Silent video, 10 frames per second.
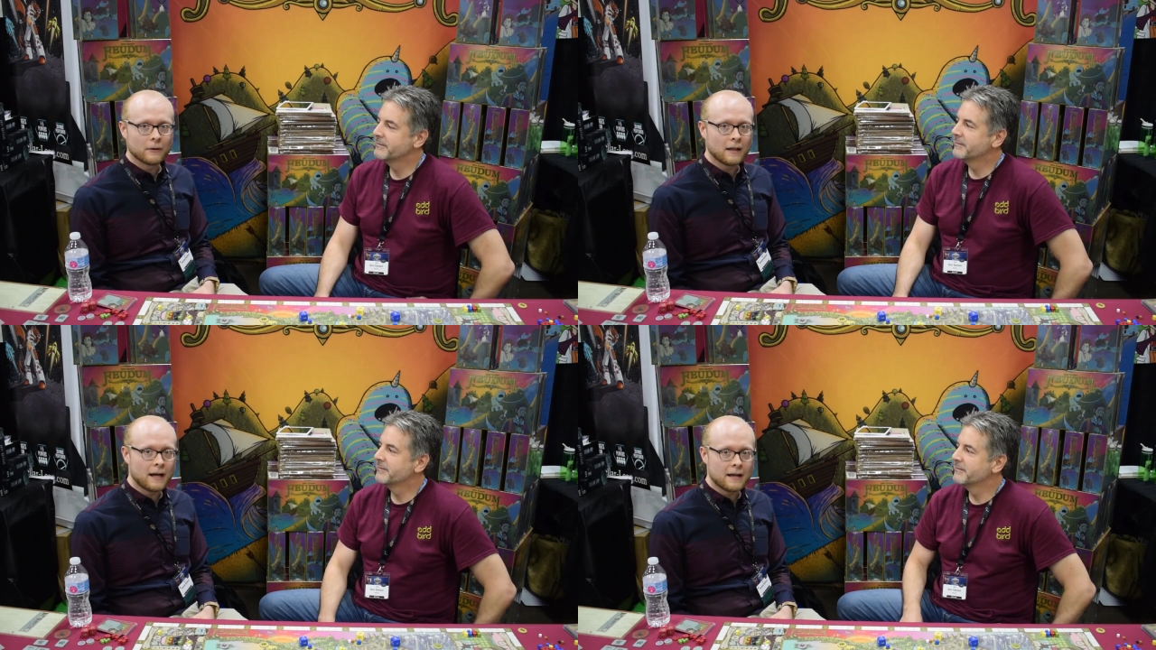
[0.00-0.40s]

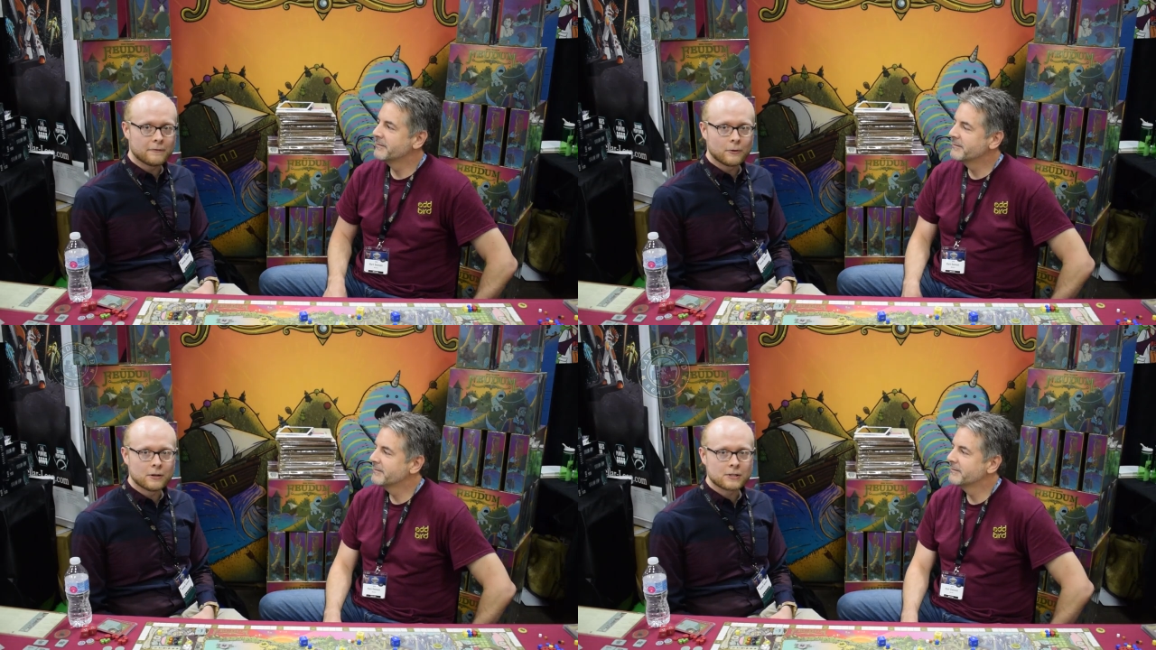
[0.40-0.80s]
Speaker 1: We're
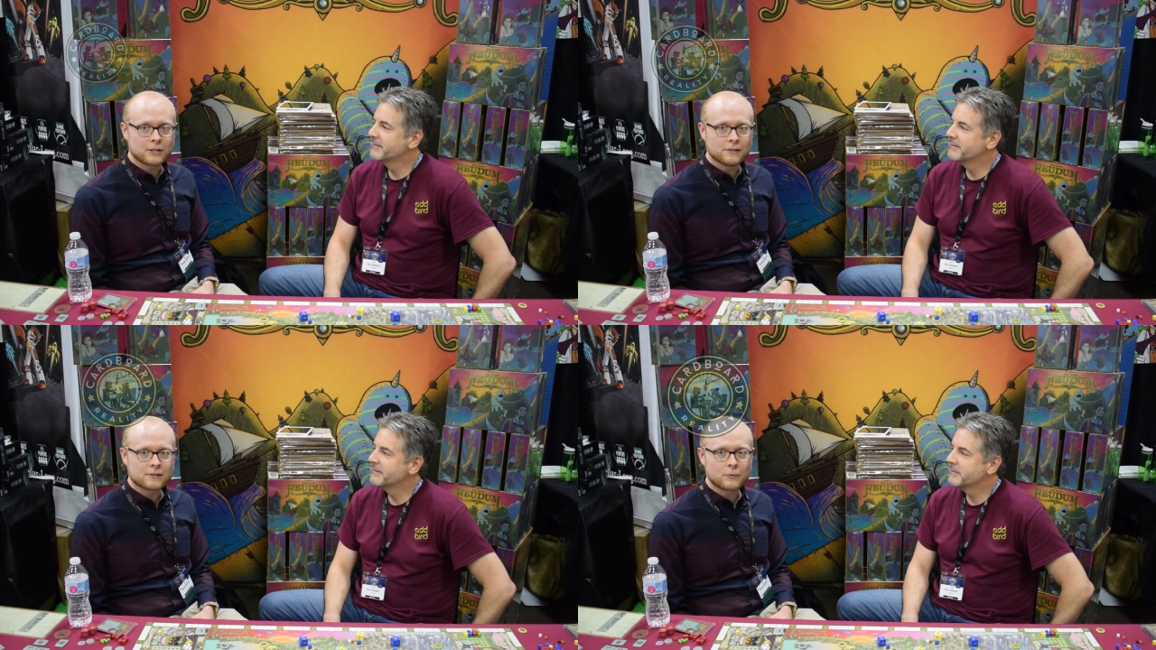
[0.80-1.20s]
live,
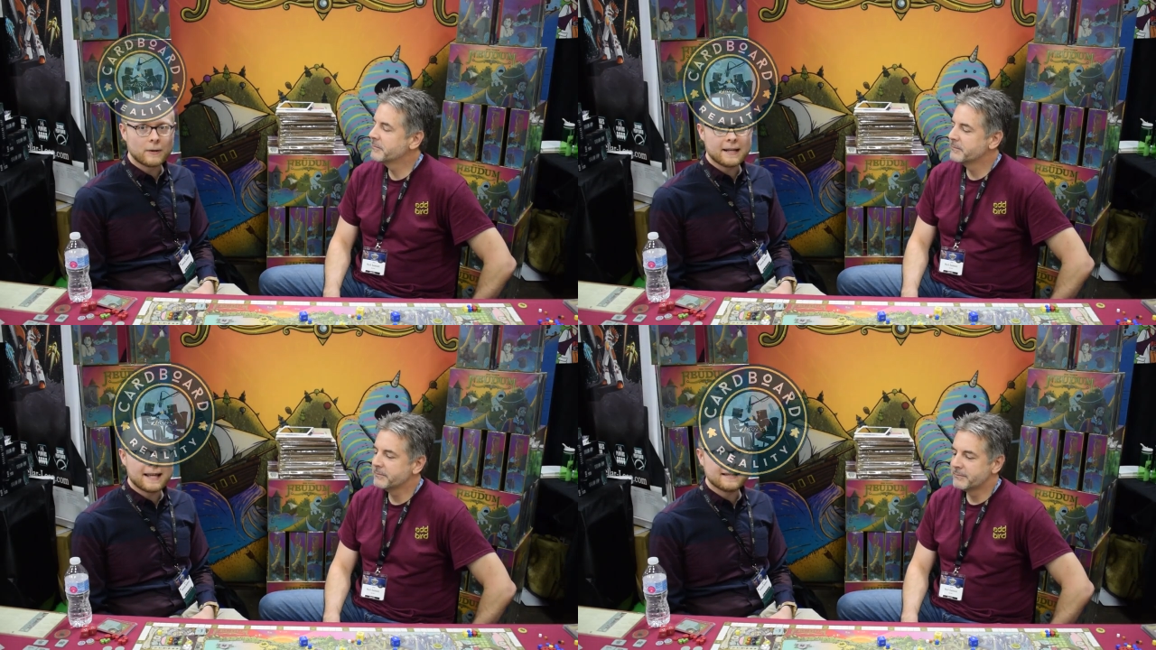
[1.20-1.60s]
Origins
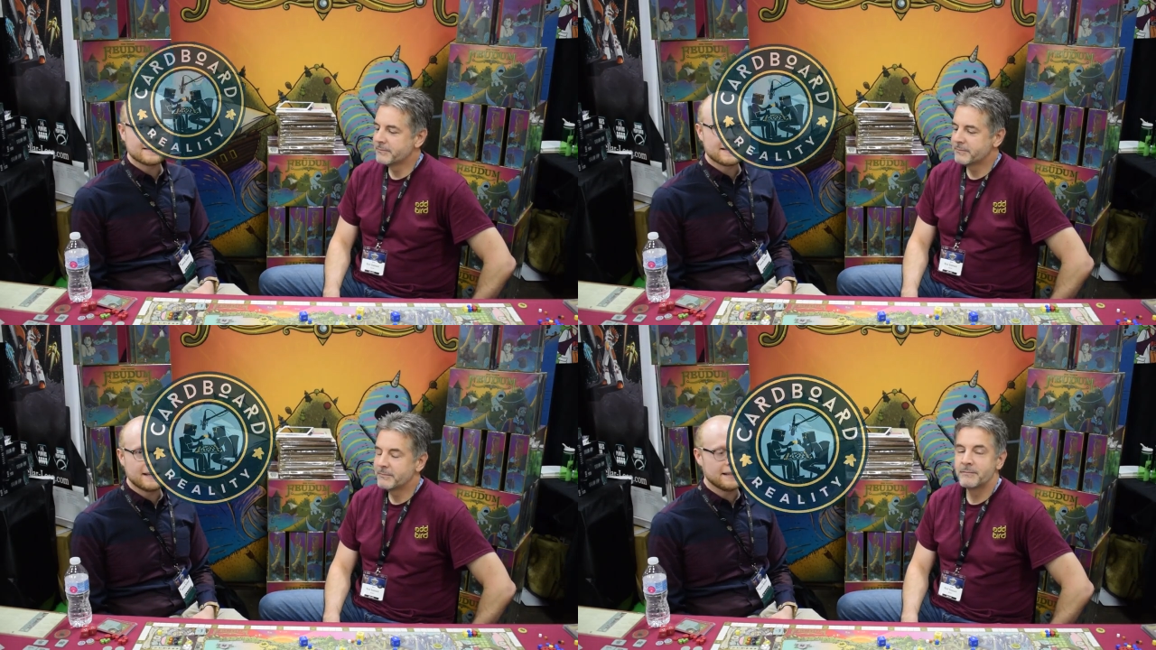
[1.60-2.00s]

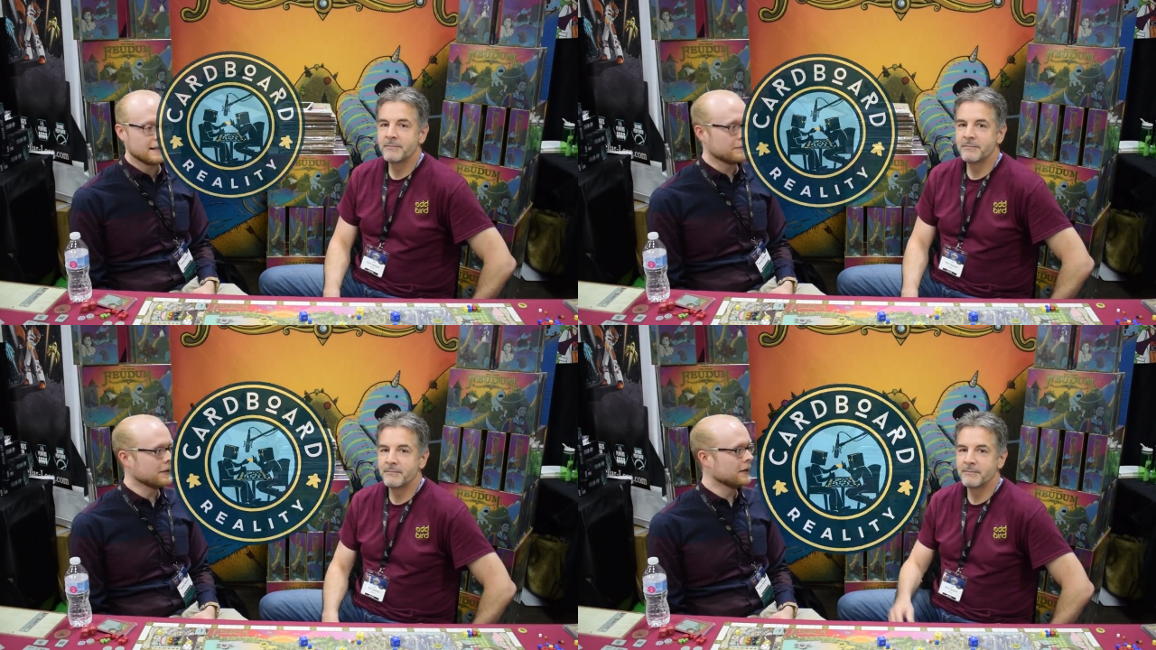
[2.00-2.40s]

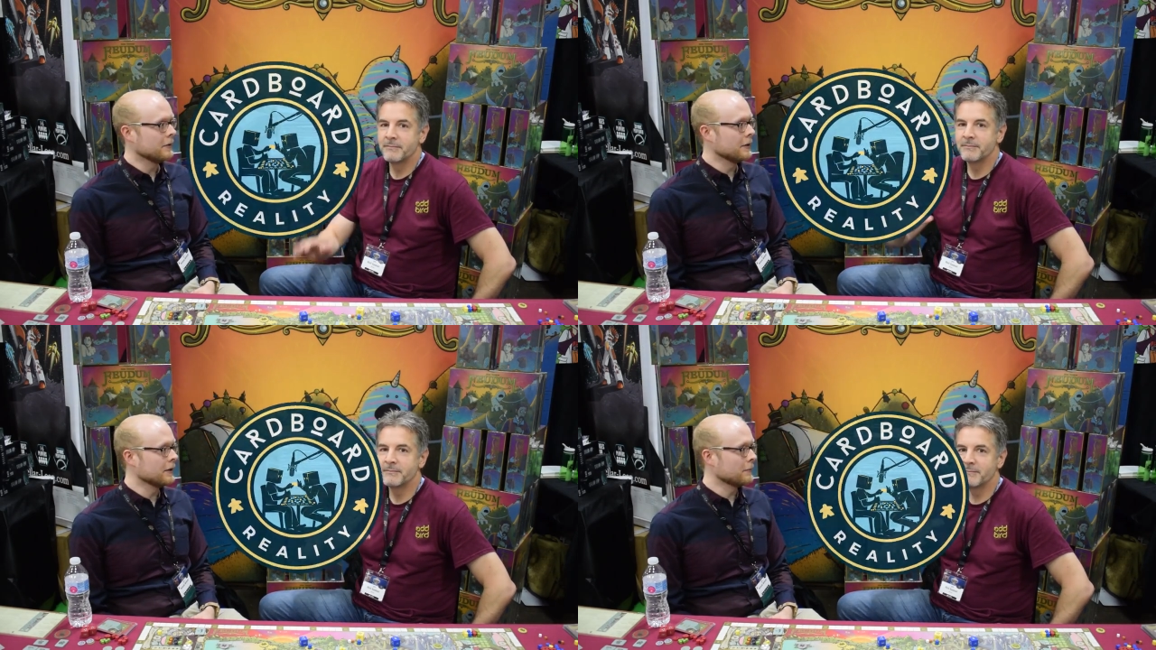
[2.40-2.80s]
2018. I'm
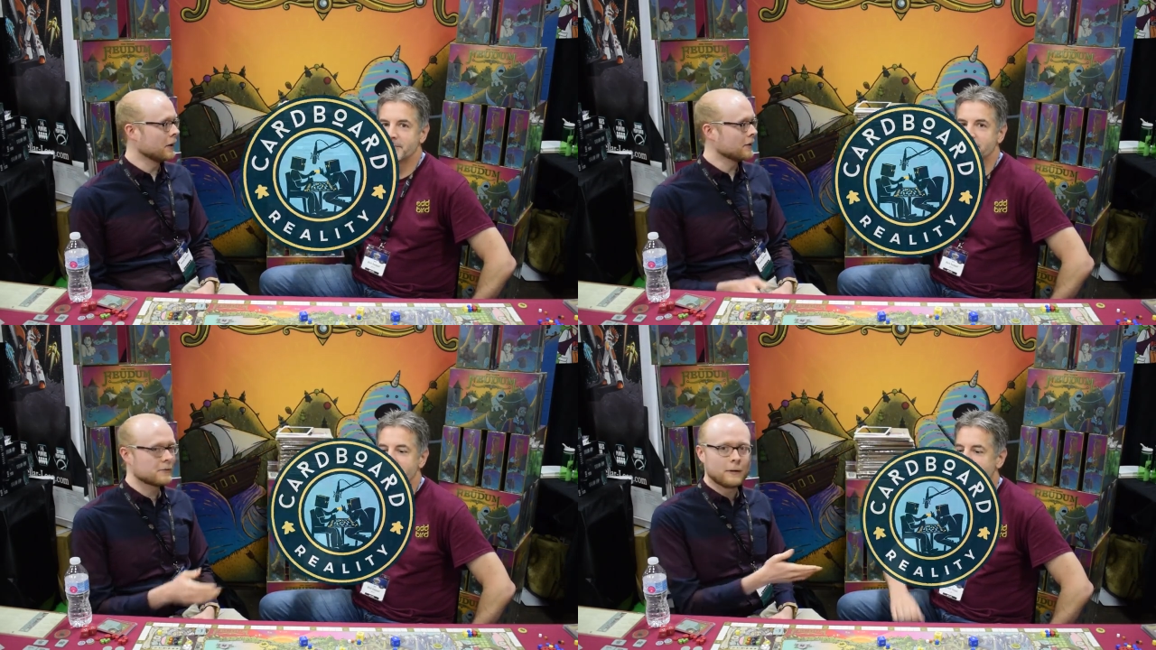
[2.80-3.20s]
here with
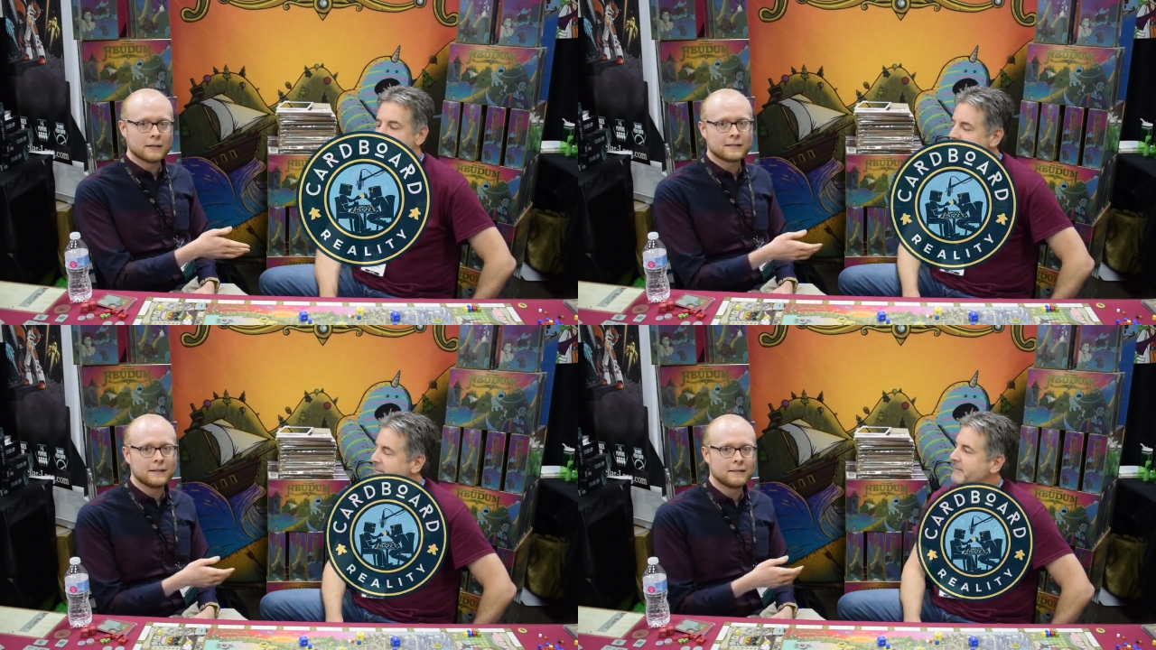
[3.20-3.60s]
Mark
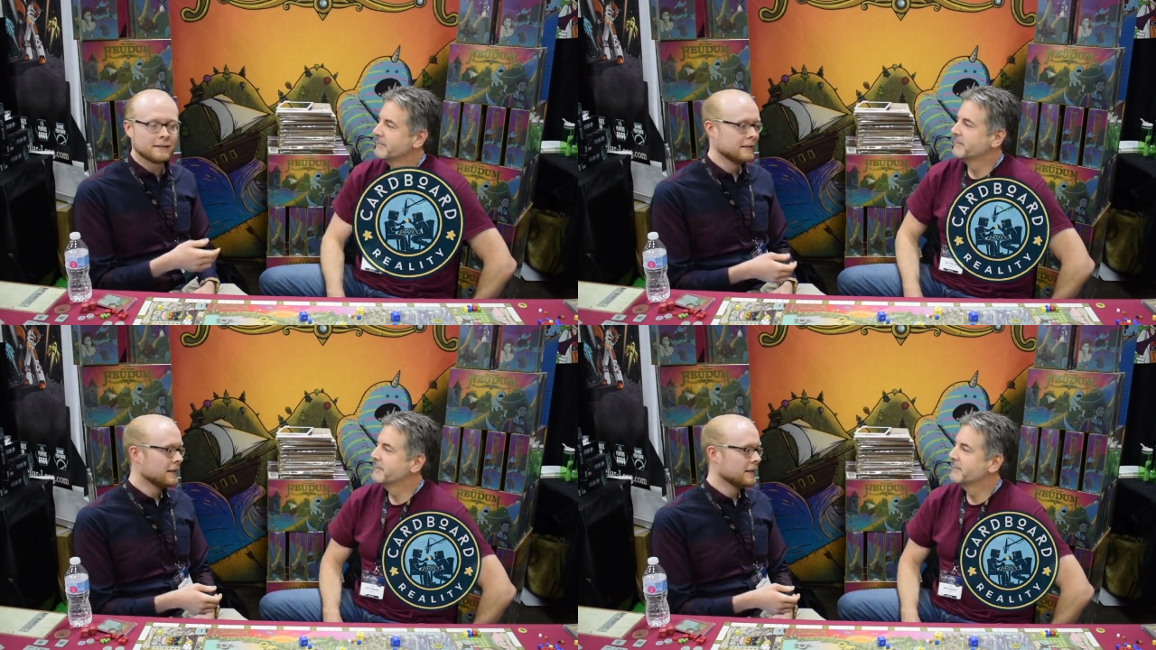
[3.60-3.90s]
Swanson.